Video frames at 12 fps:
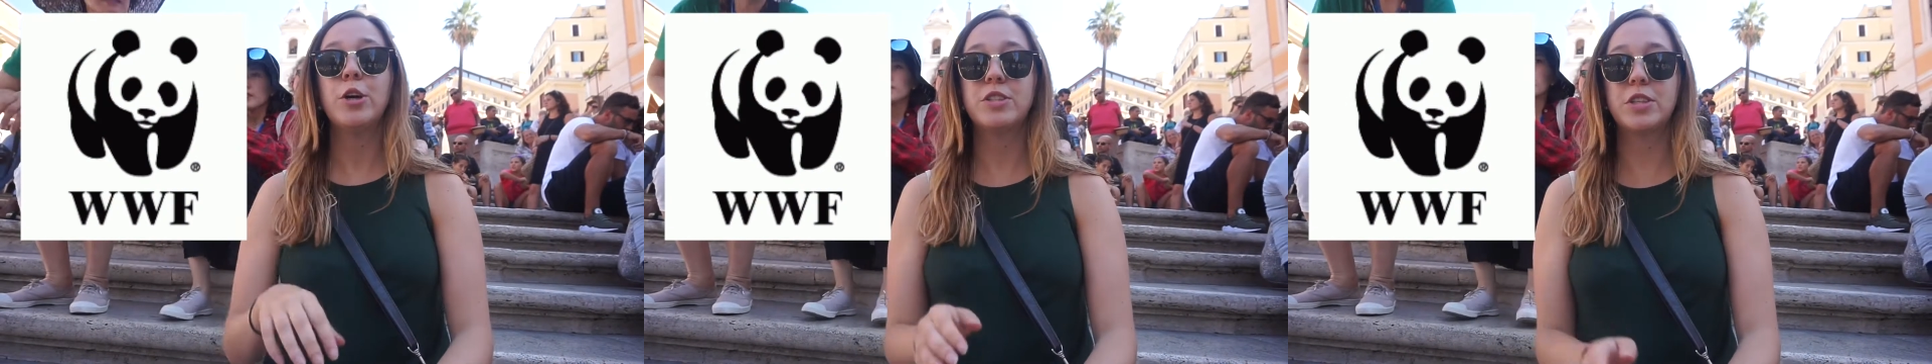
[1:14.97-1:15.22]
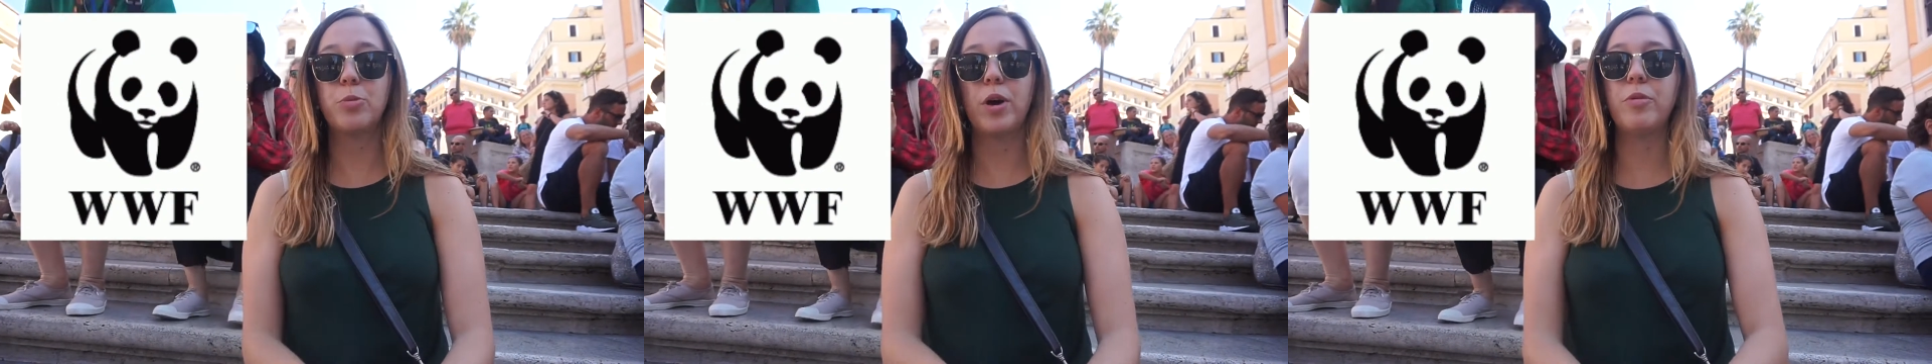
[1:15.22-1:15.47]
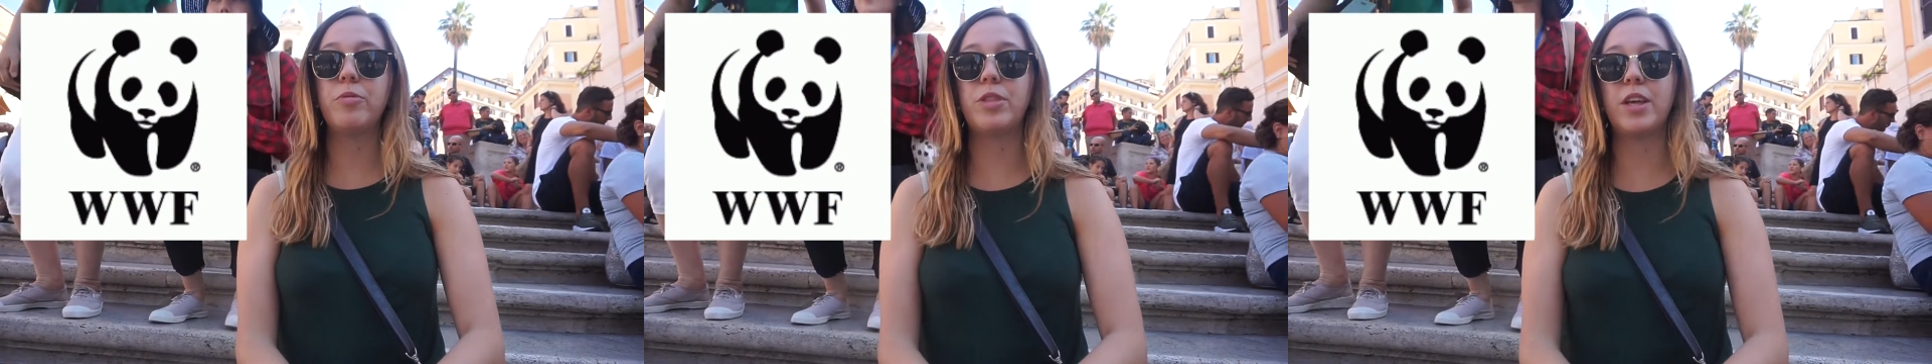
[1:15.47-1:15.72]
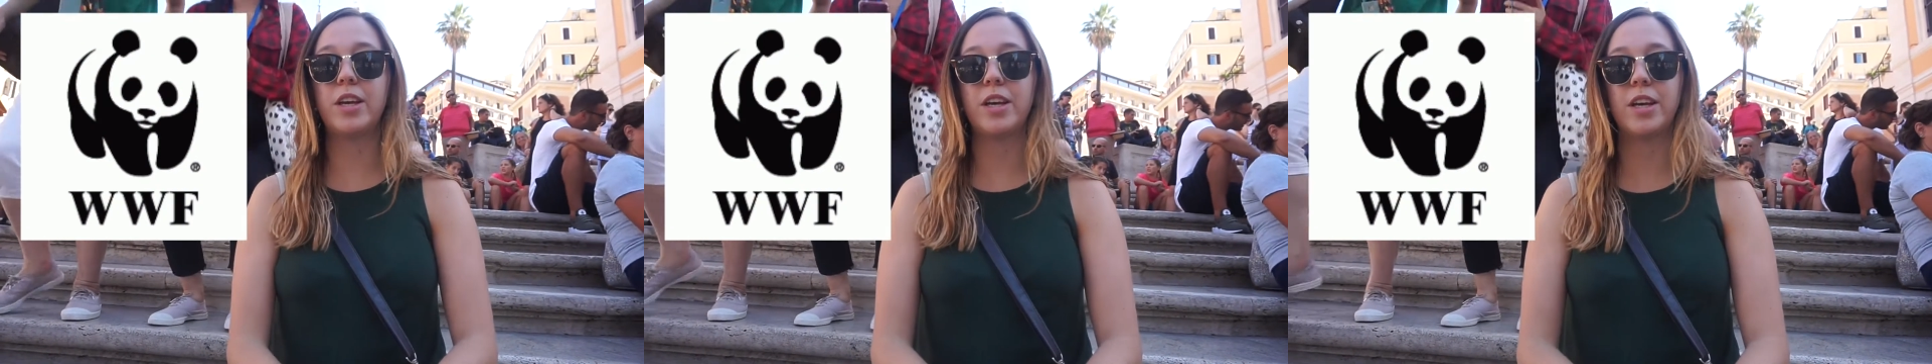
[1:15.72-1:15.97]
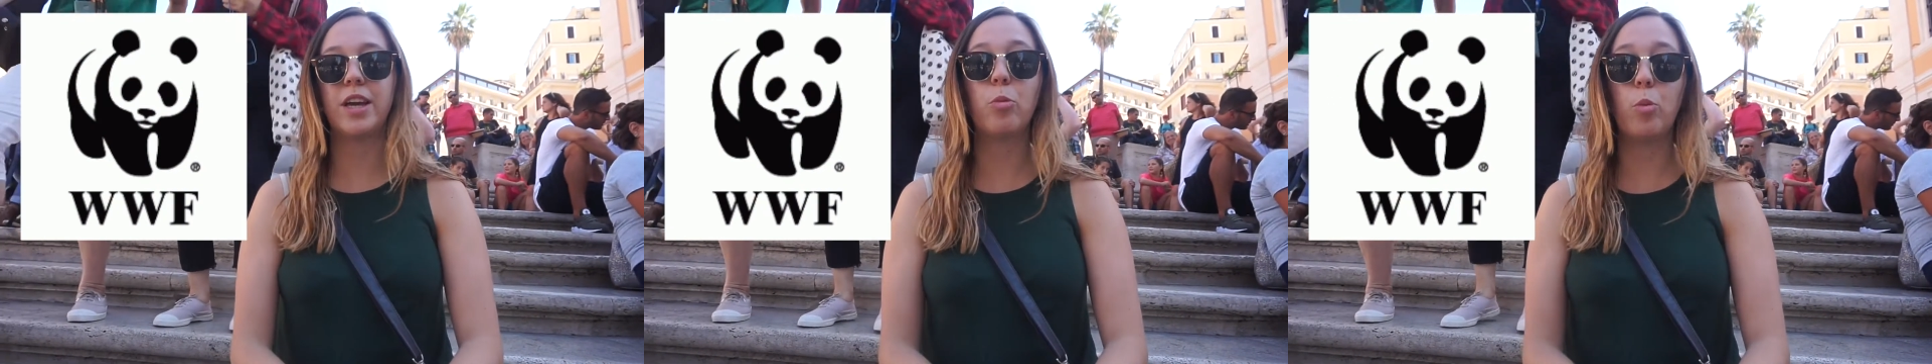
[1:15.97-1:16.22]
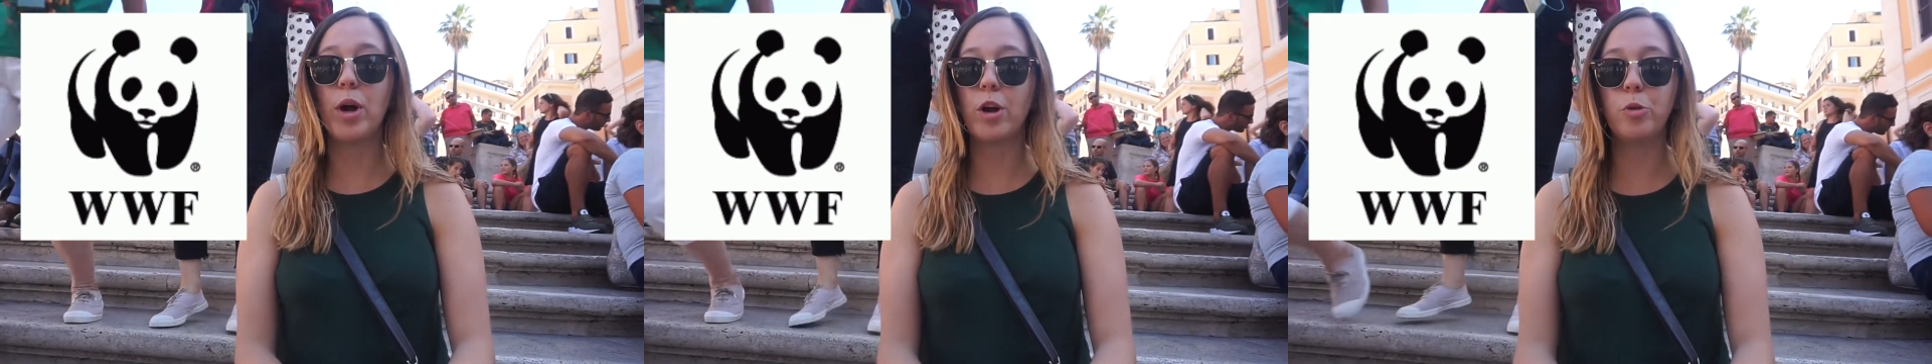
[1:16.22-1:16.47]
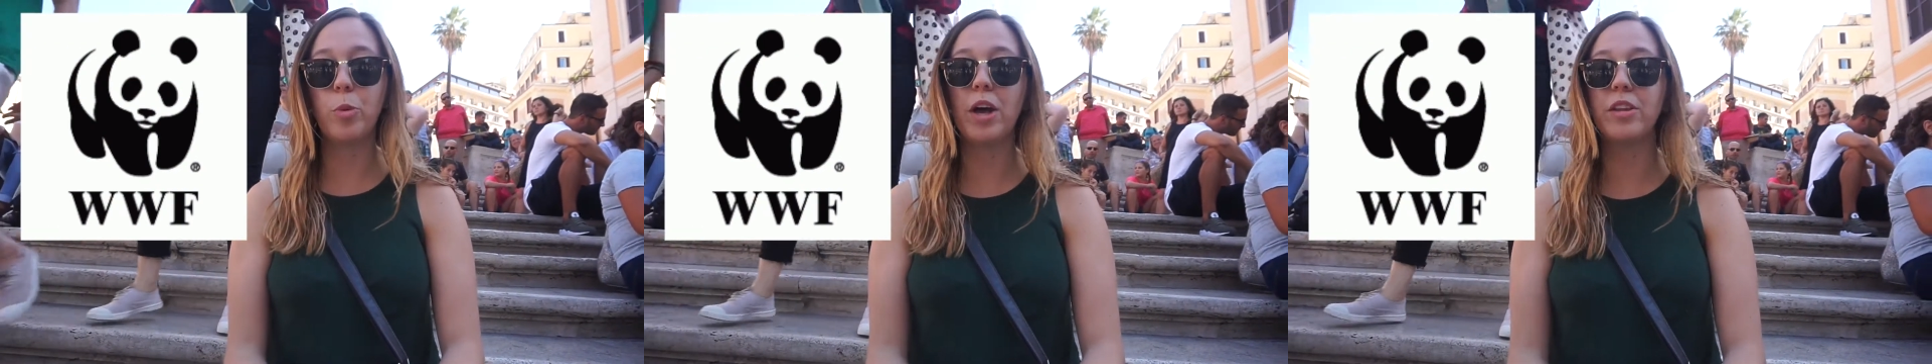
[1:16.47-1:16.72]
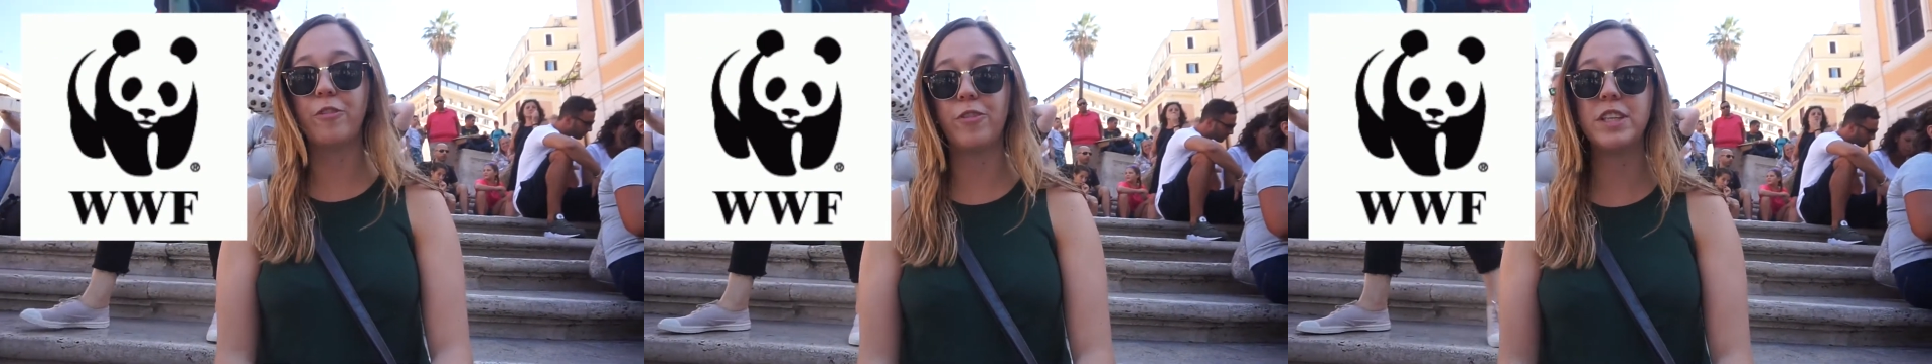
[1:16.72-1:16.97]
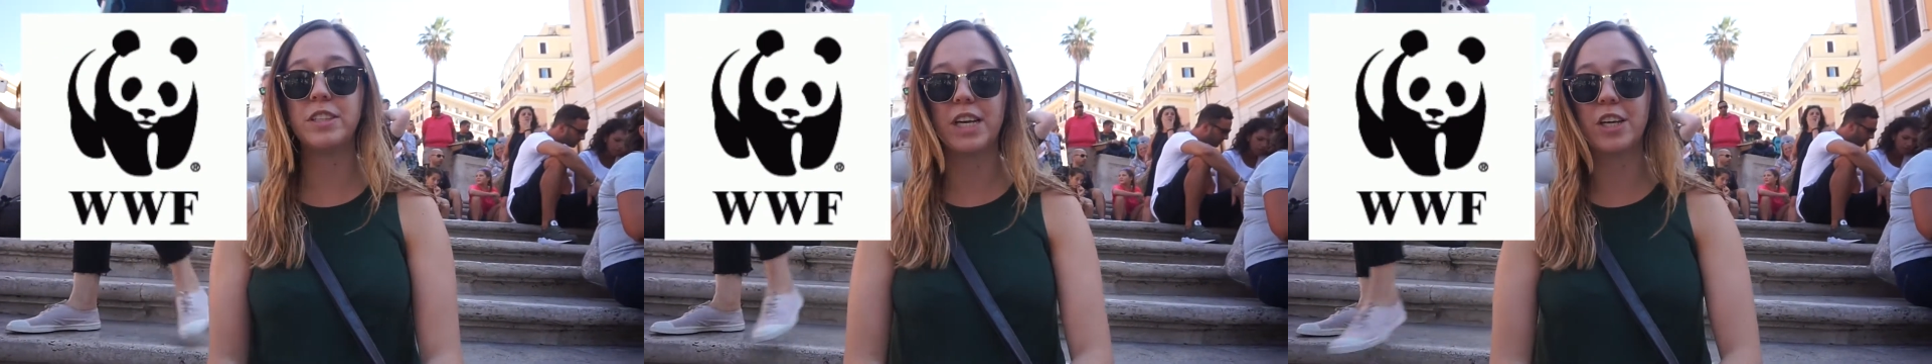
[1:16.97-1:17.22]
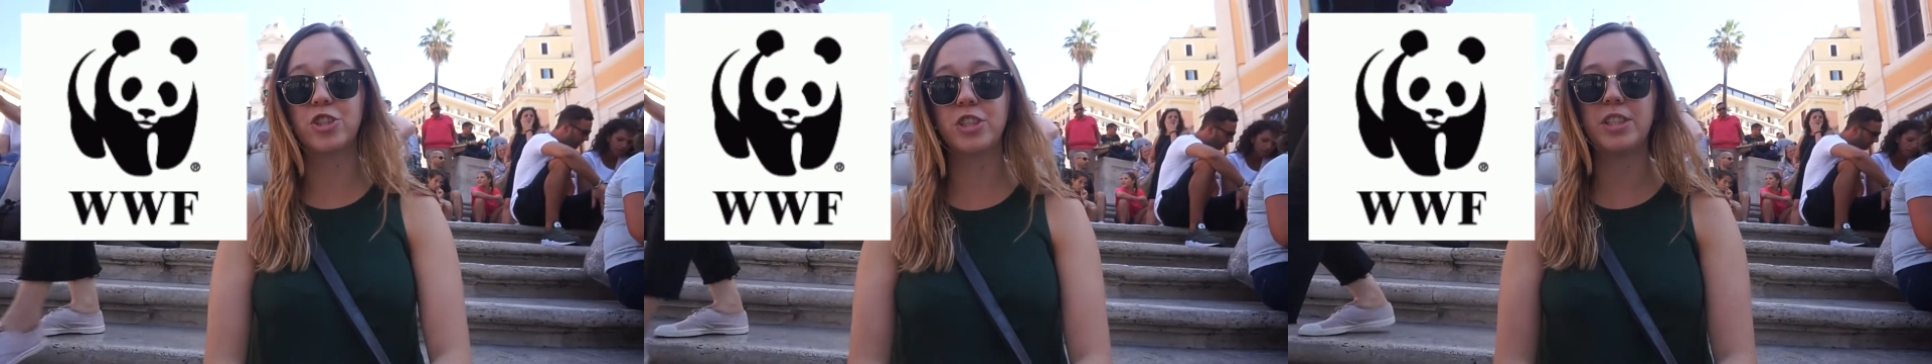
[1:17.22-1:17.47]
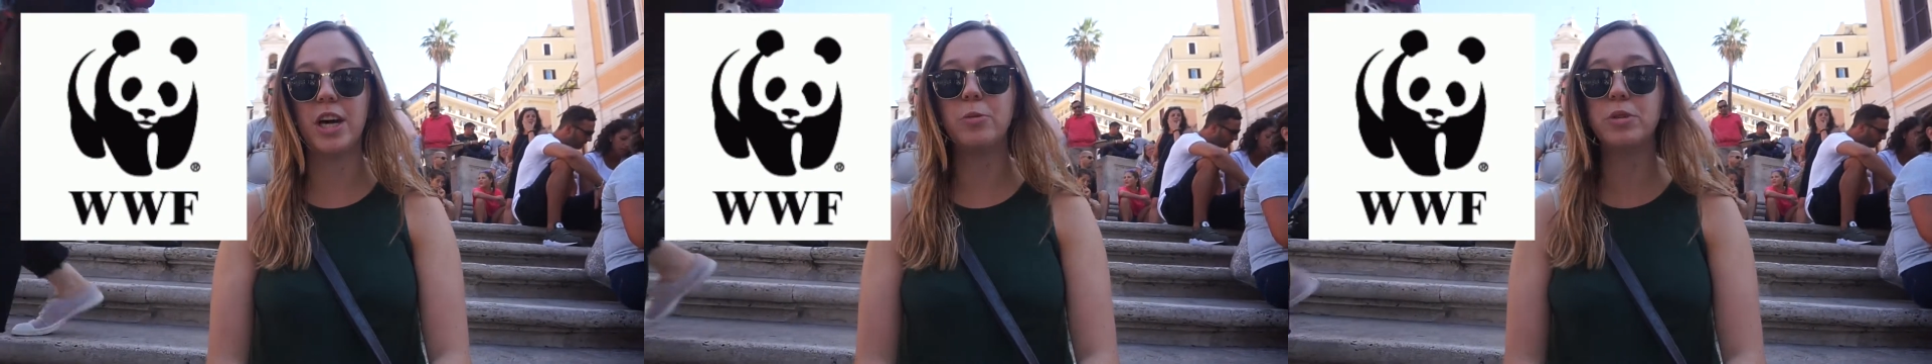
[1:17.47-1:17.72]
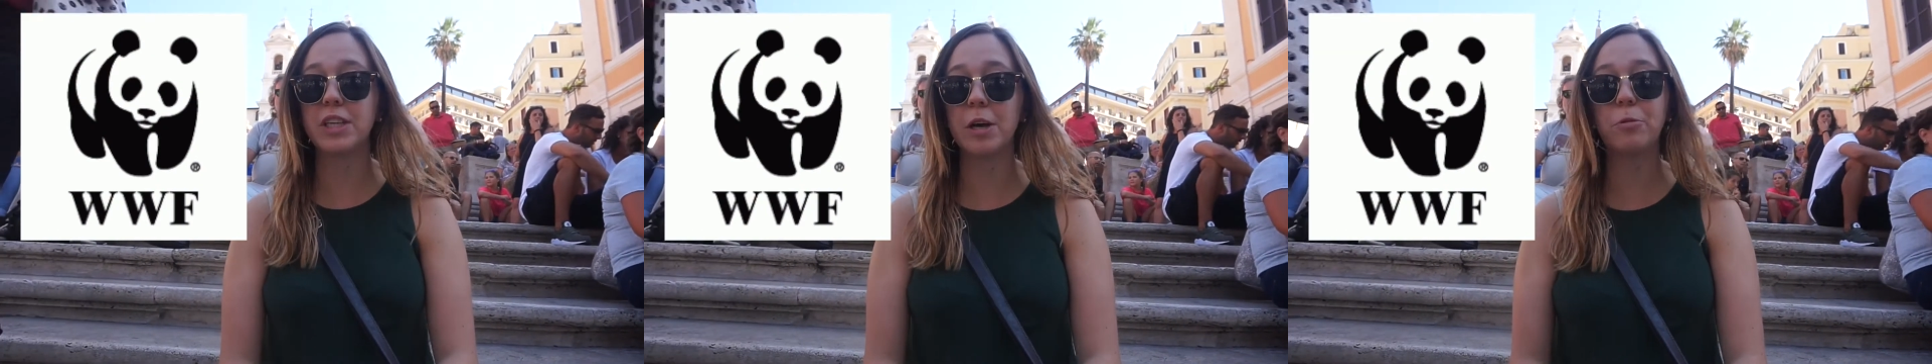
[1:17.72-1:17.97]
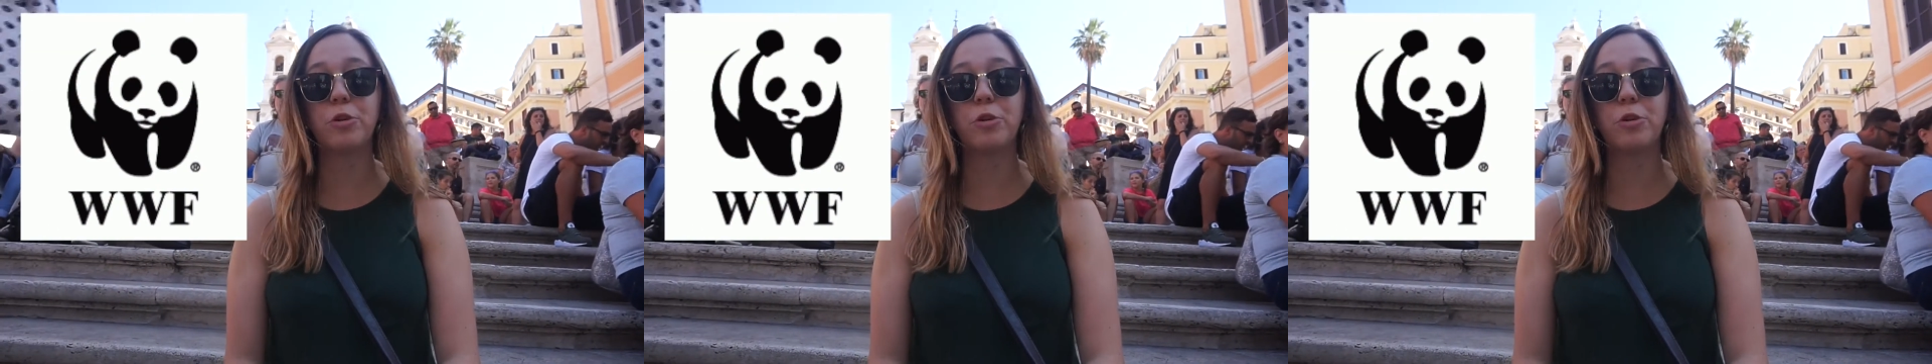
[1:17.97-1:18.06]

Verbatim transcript: So what the World Wildlife Fund has actually done was help